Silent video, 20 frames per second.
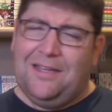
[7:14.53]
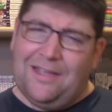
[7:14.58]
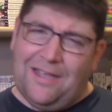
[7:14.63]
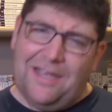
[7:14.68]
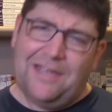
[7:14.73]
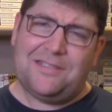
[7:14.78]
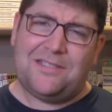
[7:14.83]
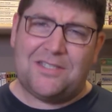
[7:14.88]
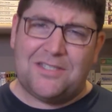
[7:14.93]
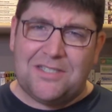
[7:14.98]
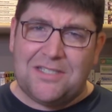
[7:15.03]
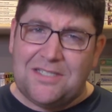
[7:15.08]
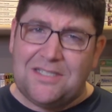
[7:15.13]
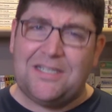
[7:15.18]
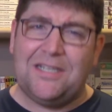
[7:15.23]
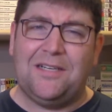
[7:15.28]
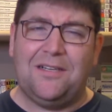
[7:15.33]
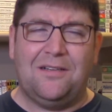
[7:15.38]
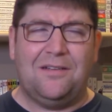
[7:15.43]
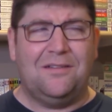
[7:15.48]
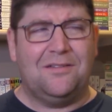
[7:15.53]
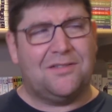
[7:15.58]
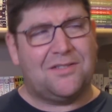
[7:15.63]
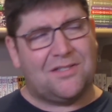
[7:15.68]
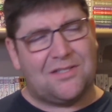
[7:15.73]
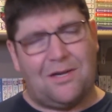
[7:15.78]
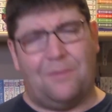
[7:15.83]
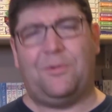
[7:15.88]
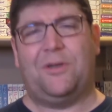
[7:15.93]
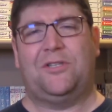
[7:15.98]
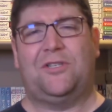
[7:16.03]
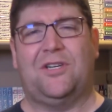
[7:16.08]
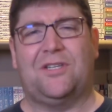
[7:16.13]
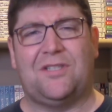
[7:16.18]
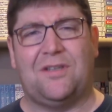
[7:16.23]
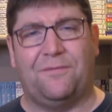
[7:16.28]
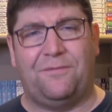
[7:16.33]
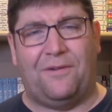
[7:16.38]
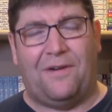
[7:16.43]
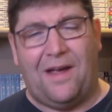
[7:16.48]
it's still somewhat
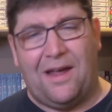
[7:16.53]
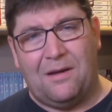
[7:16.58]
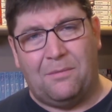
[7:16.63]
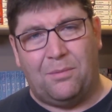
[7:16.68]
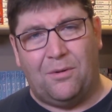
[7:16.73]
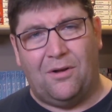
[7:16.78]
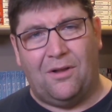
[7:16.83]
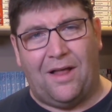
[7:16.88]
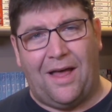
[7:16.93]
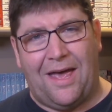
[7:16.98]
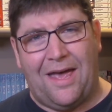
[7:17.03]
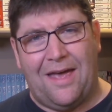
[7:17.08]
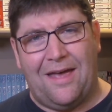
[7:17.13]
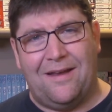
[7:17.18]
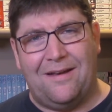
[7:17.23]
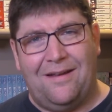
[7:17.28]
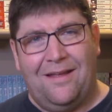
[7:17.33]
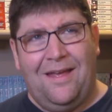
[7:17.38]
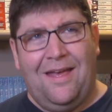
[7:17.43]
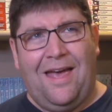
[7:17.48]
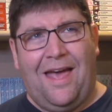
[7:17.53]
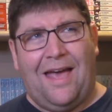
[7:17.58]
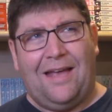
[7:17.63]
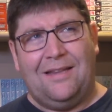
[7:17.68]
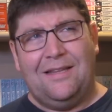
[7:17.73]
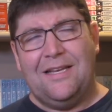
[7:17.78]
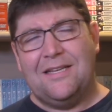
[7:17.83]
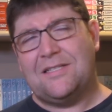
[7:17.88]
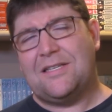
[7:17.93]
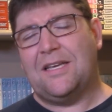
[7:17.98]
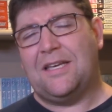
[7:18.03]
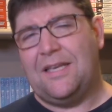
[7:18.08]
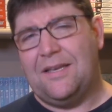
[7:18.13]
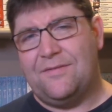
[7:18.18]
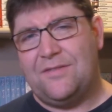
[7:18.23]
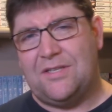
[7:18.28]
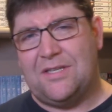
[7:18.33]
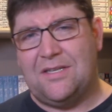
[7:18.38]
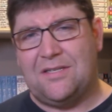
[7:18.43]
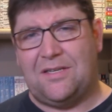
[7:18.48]
justifiable, and at least it
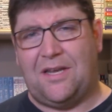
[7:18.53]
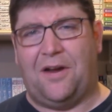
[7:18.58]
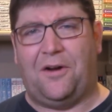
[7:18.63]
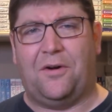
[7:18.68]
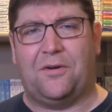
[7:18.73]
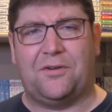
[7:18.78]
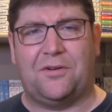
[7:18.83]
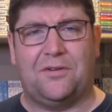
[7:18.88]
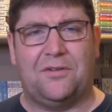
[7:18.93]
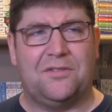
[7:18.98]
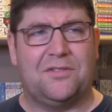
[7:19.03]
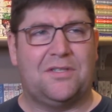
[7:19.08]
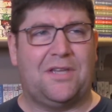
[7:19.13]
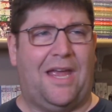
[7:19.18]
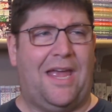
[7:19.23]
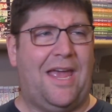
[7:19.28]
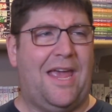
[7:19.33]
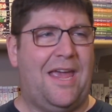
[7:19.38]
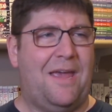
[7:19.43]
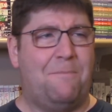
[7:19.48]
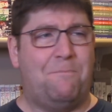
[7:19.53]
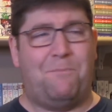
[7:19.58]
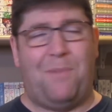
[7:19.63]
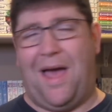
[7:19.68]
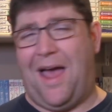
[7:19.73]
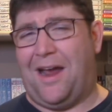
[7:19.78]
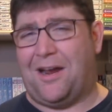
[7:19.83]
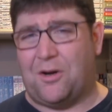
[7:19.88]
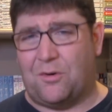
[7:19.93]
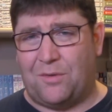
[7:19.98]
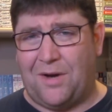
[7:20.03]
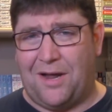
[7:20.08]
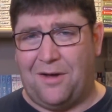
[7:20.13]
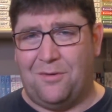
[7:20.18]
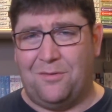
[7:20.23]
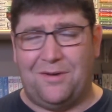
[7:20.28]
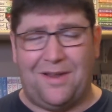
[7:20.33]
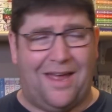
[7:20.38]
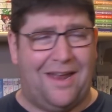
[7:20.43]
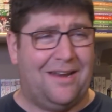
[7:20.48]
gives these characters a
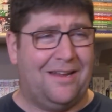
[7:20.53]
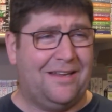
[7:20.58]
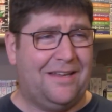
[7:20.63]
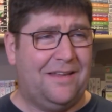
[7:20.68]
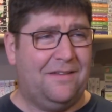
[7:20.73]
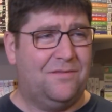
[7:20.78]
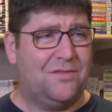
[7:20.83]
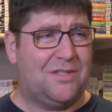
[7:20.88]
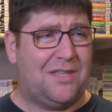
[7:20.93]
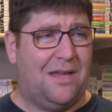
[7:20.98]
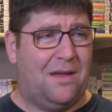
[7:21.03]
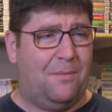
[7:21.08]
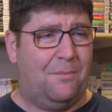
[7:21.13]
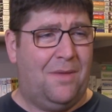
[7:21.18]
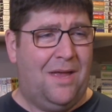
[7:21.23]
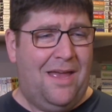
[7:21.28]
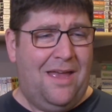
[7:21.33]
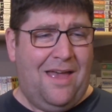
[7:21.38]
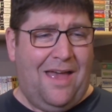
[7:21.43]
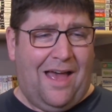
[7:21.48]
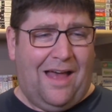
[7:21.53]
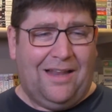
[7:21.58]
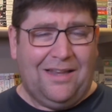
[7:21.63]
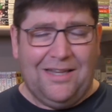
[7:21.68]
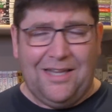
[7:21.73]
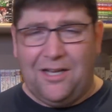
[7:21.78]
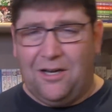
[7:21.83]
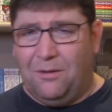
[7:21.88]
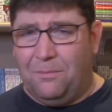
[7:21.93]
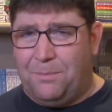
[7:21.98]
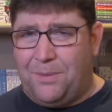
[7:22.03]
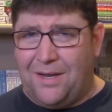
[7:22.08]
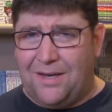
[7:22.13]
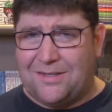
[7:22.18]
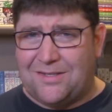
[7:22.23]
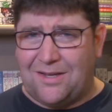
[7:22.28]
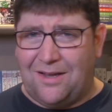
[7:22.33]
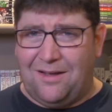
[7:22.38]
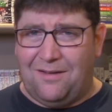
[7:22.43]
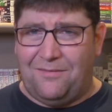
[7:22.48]
background and it gives them a little
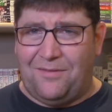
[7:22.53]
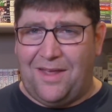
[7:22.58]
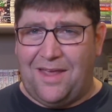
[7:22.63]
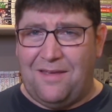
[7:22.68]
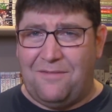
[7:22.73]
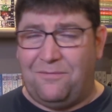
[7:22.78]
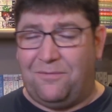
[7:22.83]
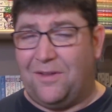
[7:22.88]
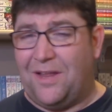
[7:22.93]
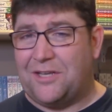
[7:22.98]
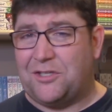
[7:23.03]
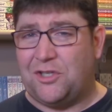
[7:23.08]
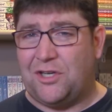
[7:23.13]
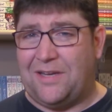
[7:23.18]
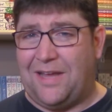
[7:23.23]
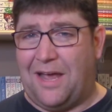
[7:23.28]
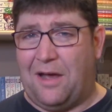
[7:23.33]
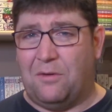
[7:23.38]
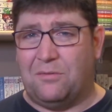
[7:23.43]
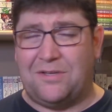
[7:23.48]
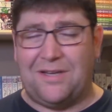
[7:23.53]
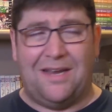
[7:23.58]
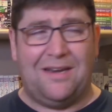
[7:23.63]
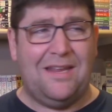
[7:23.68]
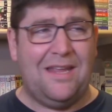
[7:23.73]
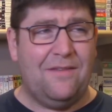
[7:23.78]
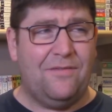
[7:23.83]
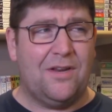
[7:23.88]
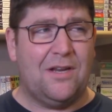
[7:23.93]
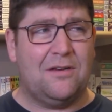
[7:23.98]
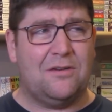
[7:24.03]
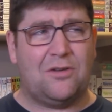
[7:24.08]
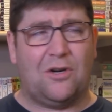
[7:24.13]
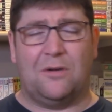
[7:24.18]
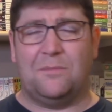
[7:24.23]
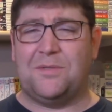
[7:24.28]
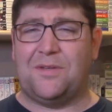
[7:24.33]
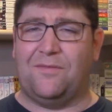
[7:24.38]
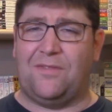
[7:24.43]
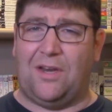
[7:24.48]
bit of a fleshing out. And even in
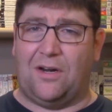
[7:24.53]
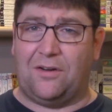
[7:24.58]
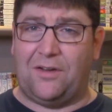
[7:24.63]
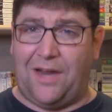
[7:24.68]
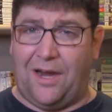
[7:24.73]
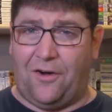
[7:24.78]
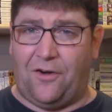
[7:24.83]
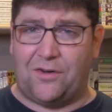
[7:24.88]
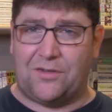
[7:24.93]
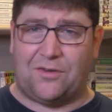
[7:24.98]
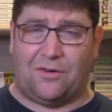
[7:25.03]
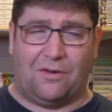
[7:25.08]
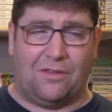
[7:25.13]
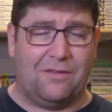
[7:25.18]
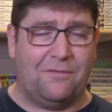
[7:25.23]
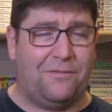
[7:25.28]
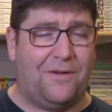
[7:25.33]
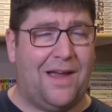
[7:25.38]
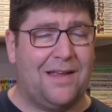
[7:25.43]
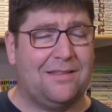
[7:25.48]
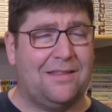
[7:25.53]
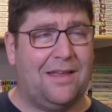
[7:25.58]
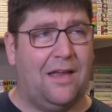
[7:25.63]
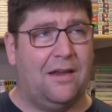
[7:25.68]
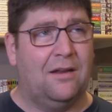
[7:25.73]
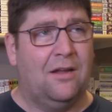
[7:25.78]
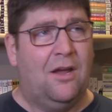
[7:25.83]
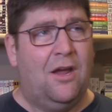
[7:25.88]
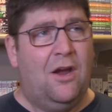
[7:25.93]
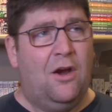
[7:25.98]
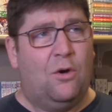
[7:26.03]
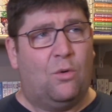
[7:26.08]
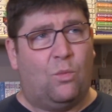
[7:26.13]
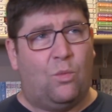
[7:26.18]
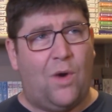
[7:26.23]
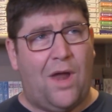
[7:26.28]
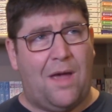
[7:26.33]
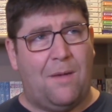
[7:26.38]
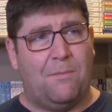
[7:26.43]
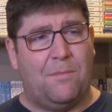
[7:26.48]
terms of their character, the fact that
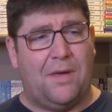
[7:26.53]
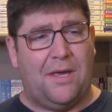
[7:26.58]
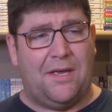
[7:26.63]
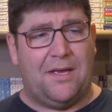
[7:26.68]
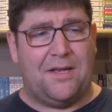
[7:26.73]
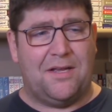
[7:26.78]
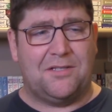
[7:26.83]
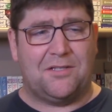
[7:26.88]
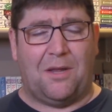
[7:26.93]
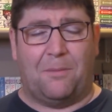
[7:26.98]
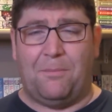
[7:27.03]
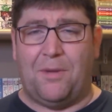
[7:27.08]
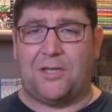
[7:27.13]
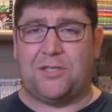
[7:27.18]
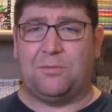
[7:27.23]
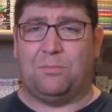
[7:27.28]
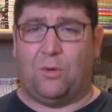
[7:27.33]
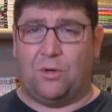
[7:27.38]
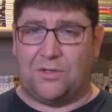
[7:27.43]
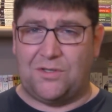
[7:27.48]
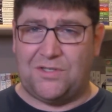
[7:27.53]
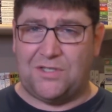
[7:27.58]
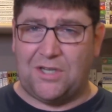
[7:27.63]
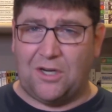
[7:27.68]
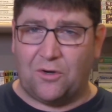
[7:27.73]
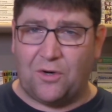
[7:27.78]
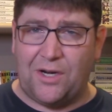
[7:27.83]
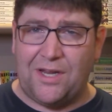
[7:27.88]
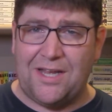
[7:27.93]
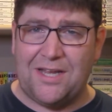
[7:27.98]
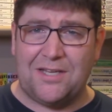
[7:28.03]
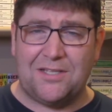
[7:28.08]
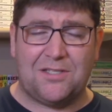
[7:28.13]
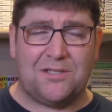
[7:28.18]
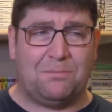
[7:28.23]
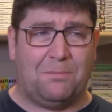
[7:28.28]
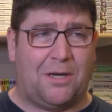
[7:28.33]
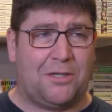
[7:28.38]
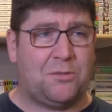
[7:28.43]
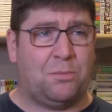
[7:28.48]
Rem is a much more
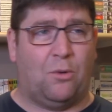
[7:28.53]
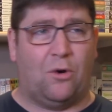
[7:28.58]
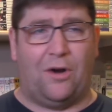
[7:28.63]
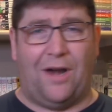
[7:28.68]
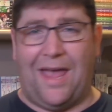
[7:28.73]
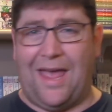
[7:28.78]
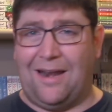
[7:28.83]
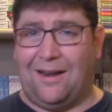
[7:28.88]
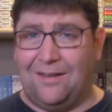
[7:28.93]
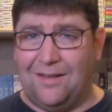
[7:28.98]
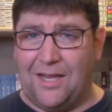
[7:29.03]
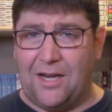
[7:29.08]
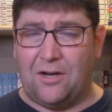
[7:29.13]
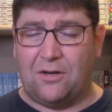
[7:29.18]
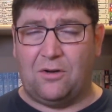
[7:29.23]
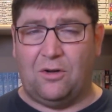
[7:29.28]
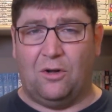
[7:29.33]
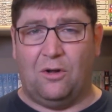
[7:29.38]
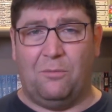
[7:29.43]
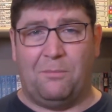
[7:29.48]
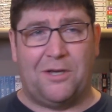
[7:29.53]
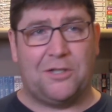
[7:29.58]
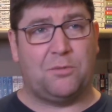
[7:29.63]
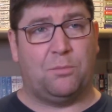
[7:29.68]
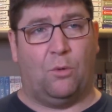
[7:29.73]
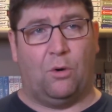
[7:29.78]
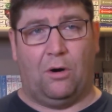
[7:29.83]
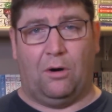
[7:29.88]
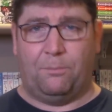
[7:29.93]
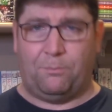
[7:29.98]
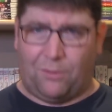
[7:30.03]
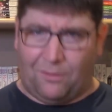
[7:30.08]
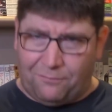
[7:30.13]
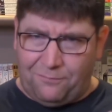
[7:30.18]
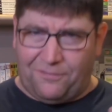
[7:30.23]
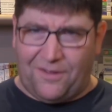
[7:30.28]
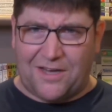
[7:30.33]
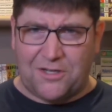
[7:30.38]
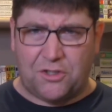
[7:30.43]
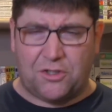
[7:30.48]
serious, much more analytical, much more
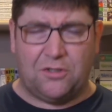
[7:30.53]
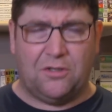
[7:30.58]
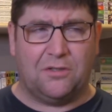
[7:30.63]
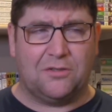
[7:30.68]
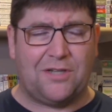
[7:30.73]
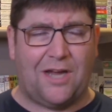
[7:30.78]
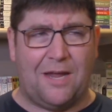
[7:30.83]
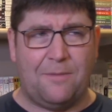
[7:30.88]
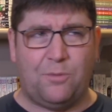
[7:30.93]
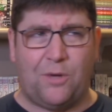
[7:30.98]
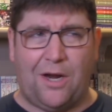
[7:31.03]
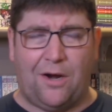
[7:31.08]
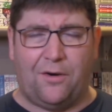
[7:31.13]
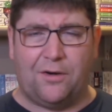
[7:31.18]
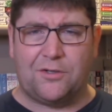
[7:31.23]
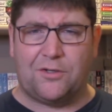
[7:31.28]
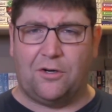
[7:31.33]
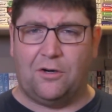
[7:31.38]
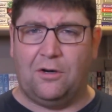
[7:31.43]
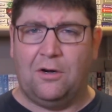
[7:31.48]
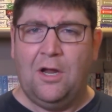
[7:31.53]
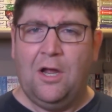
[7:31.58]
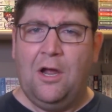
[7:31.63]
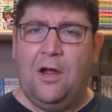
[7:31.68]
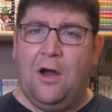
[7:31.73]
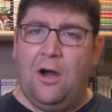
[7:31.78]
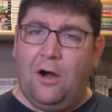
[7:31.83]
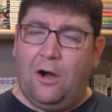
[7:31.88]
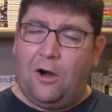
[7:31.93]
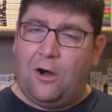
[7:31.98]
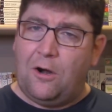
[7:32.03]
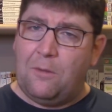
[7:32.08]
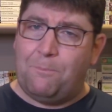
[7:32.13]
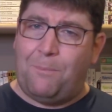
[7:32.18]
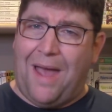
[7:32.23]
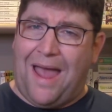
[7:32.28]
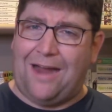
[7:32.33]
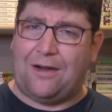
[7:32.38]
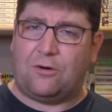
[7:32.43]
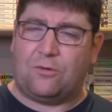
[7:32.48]
professional type character, her
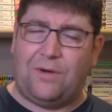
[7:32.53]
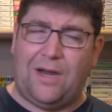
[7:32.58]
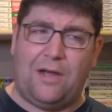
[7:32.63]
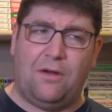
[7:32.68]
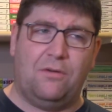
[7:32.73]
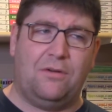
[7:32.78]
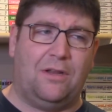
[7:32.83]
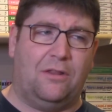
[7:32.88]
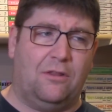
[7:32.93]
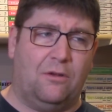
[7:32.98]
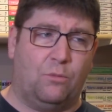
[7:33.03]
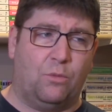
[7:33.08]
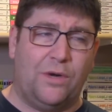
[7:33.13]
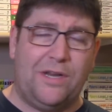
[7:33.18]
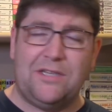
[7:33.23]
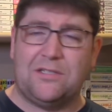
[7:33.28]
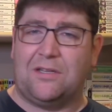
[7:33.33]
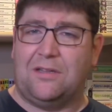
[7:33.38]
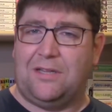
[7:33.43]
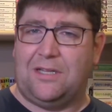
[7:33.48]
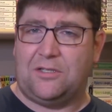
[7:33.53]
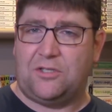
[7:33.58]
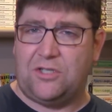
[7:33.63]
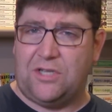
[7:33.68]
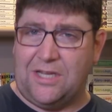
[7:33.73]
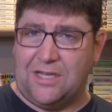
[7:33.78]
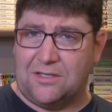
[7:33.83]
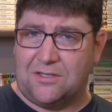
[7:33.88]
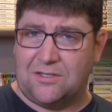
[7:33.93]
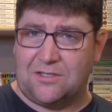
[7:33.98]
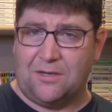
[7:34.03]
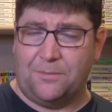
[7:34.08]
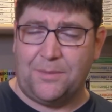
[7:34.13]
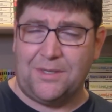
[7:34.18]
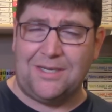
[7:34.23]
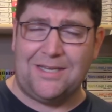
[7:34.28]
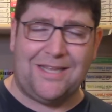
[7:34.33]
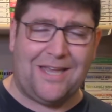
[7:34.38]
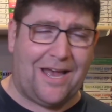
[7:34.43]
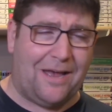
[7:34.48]
background and the reason that she has
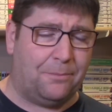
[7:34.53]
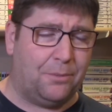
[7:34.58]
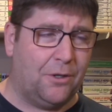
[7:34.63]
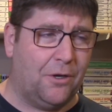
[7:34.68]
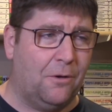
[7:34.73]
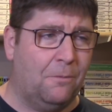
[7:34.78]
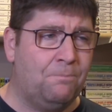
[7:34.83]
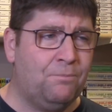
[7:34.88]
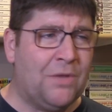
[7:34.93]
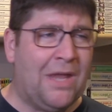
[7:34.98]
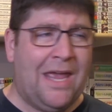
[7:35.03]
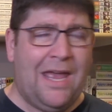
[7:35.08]
summoned Diablo,